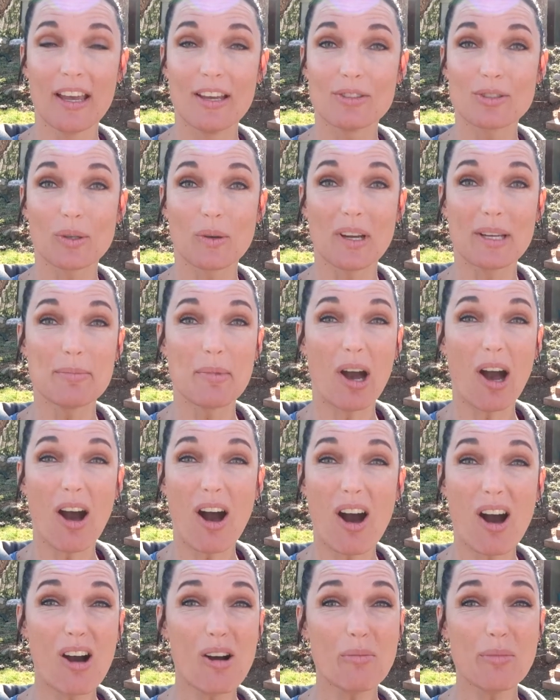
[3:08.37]
So I'm
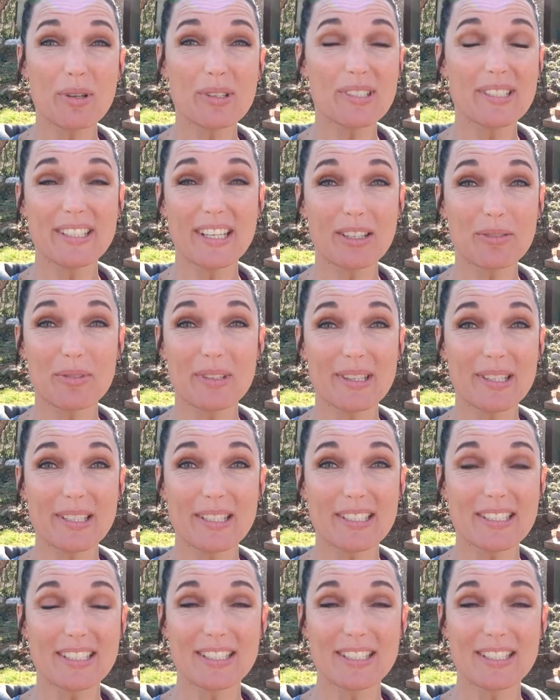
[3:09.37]
almost done with this.